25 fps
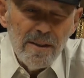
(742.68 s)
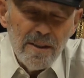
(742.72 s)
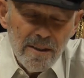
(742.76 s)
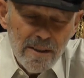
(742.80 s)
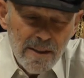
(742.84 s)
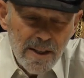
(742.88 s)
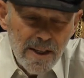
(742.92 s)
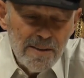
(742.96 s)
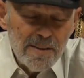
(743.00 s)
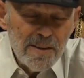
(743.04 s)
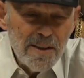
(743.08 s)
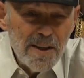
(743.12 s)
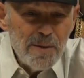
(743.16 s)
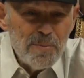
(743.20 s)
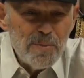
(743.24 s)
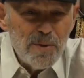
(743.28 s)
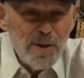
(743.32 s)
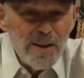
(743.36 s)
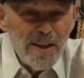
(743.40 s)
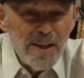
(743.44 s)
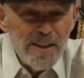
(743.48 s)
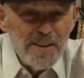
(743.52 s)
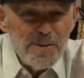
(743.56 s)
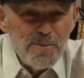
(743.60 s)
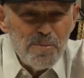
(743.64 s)
Again, keep the
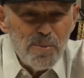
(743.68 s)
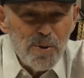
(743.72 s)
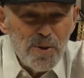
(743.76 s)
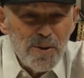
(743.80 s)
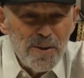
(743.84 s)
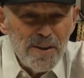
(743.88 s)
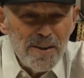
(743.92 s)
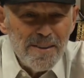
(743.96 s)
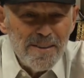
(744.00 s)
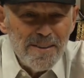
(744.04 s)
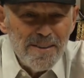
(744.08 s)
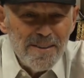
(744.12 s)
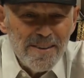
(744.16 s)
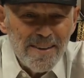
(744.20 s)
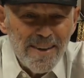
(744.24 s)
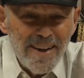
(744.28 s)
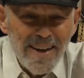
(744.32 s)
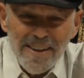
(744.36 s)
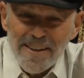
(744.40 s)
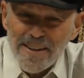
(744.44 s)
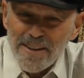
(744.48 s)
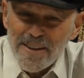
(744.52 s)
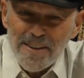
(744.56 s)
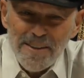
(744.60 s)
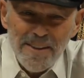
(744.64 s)
lights burning.
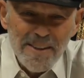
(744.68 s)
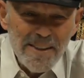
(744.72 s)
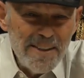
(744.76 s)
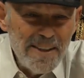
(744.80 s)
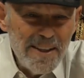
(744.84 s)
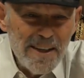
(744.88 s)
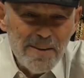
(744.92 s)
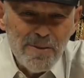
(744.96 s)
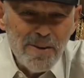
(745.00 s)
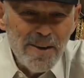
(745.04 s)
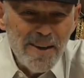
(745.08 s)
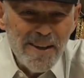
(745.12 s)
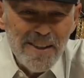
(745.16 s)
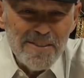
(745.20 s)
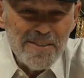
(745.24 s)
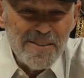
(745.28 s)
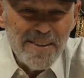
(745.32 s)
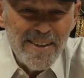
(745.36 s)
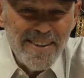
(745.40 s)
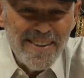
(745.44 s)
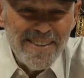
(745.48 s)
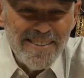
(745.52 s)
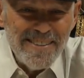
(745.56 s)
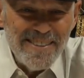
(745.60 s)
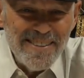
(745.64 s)
Hanukkah never has
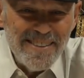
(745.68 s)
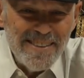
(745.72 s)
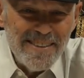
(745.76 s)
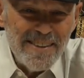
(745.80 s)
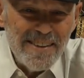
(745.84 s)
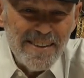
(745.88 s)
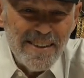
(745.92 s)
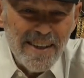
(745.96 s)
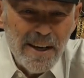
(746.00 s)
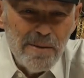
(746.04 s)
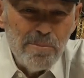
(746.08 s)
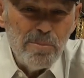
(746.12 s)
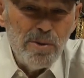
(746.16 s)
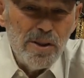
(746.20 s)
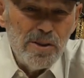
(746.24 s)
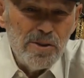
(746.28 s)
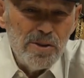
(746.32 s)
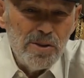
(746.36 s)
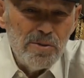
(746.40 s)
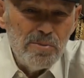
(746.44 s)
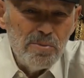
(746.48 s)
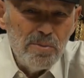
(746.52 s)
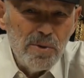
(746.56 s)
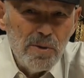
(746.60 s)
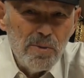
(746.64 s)
to end. God
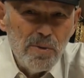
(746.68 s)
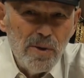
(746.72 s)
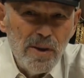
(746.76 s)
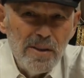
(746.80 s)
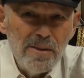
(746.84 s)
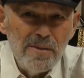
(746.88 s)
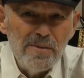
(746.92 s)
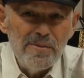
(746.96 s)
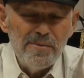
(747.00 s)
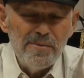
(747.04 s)
bless you and be well.